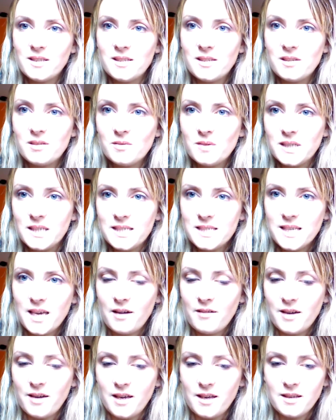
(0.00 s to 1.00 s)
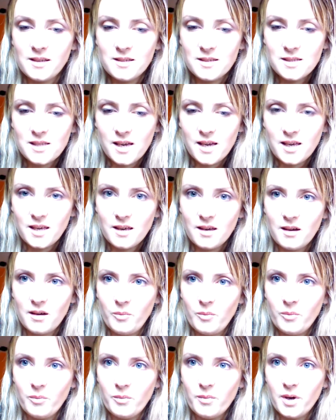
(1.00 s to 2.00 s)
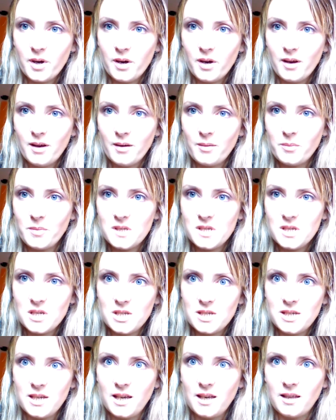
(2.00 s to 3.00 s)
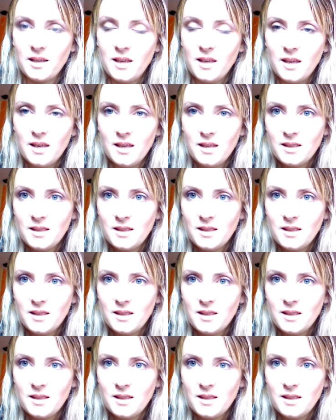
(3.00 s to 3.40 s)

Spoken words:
this is really scary because I'm positioning